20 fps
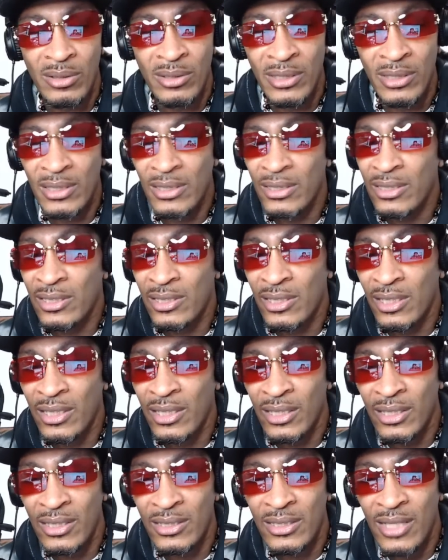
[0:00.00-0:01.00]
Niggas is
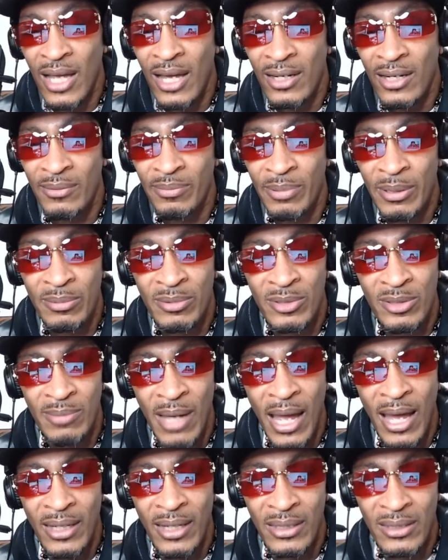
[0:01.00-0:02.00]
looking inside of people's
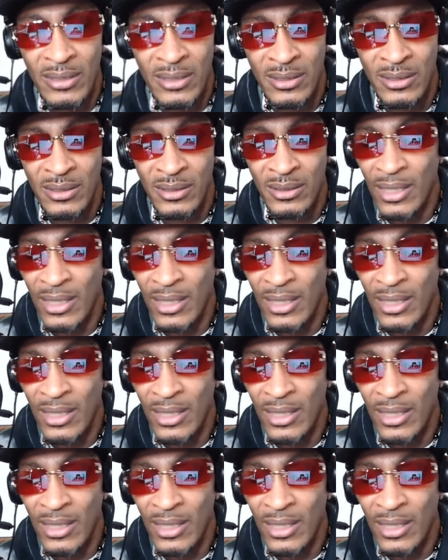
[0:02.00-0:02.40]
bodies.